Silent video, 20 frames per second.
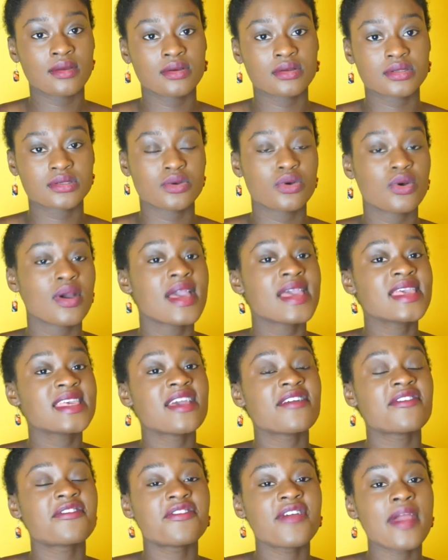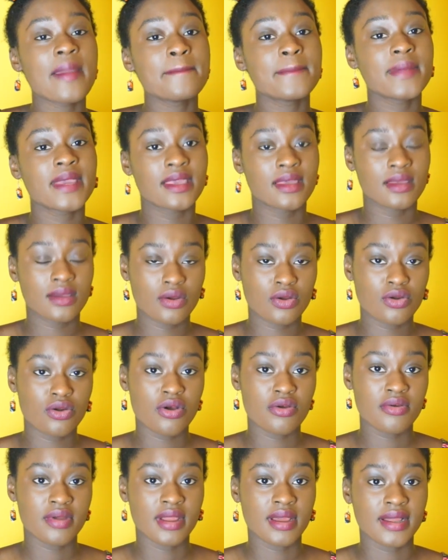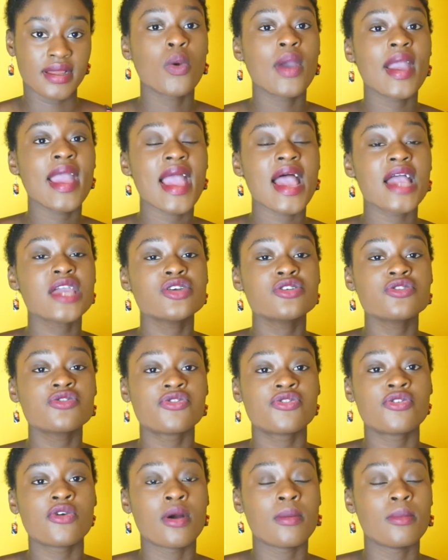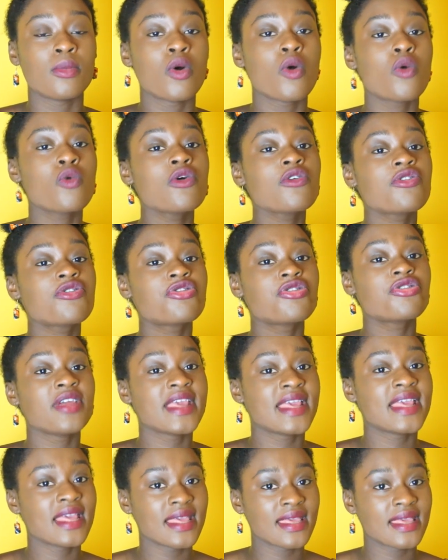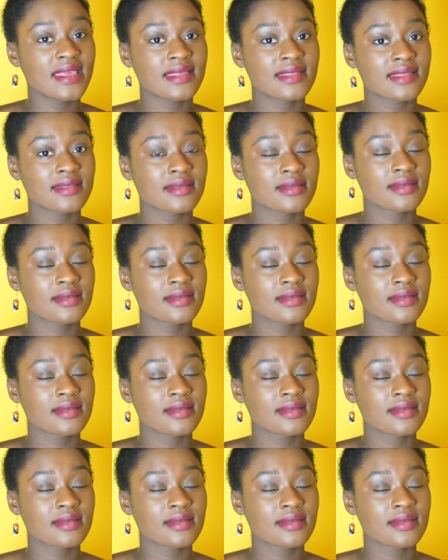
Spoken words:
So your friend me Gloria. Where are you from? Wufrihin.